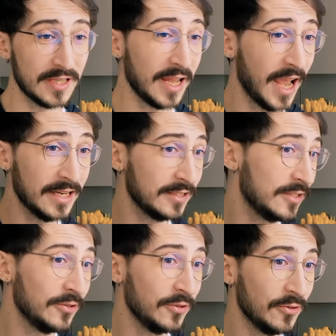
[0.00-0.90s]
They're catered
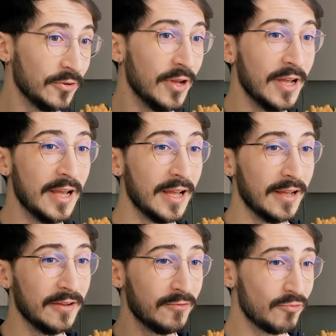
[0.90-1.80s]
to
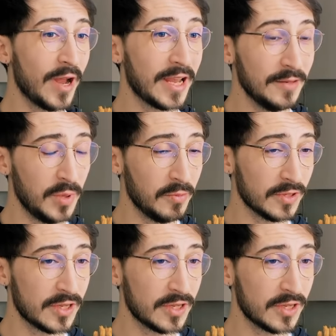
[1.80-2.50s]
uh, regular people.